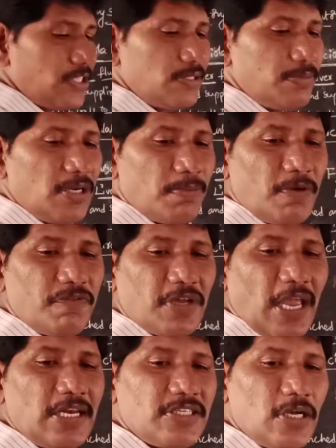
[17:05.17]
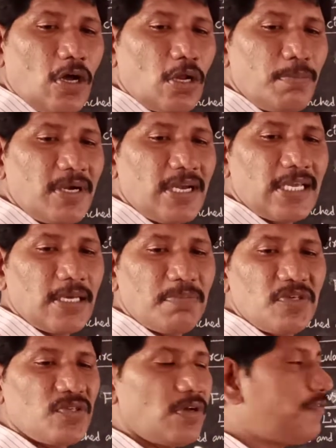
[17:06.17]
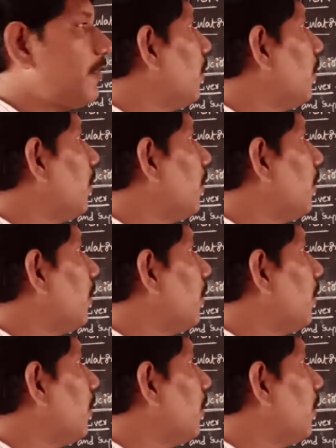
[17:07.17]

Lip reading: is made up of calcium carbonate like a piece of